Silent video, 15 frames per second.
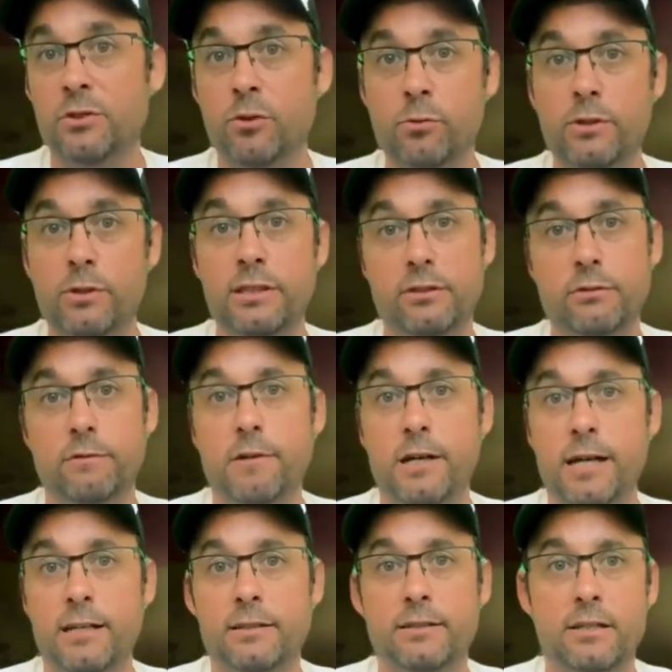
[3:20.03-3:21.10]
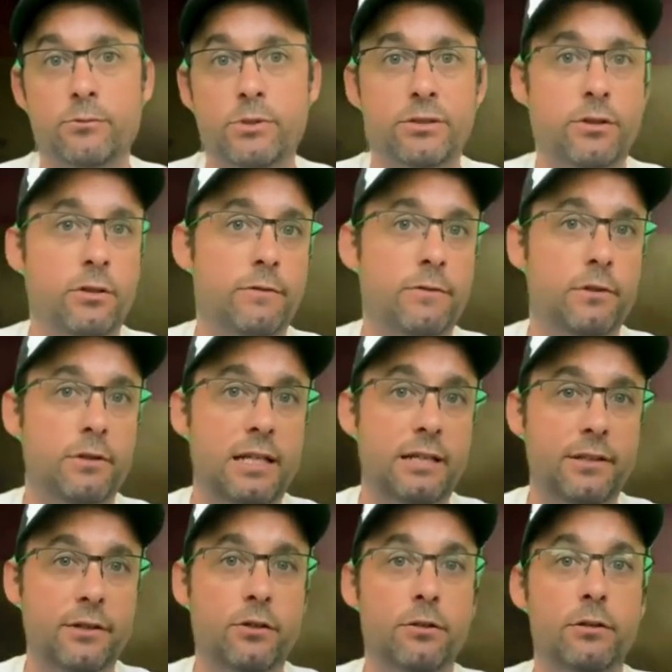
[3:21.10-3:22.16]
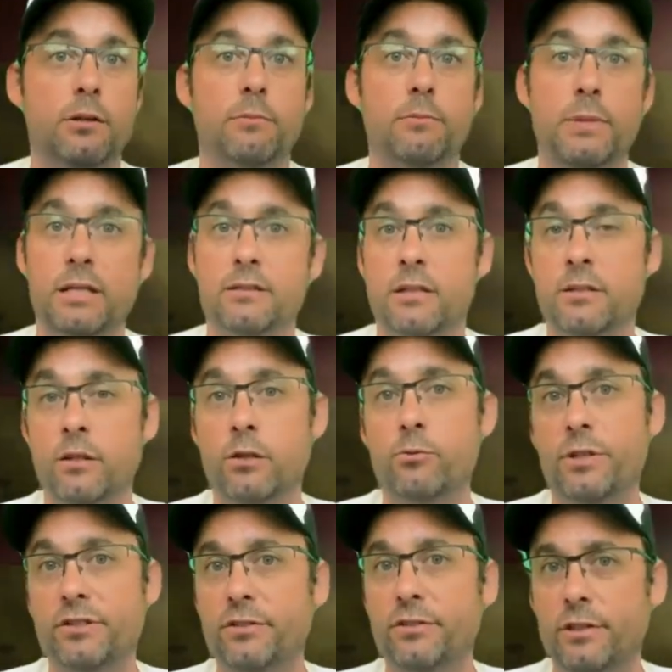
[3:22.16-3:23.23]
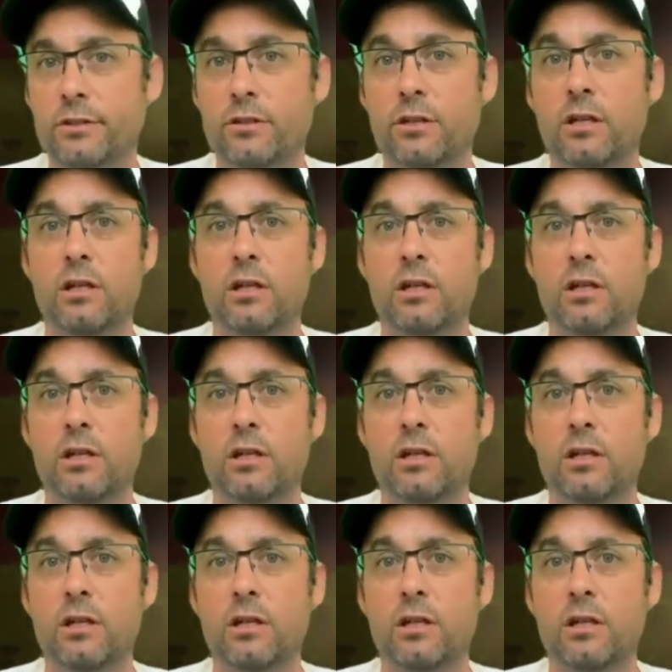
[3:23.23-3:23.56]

you will need to file a tax return for that year, but as a non-resident,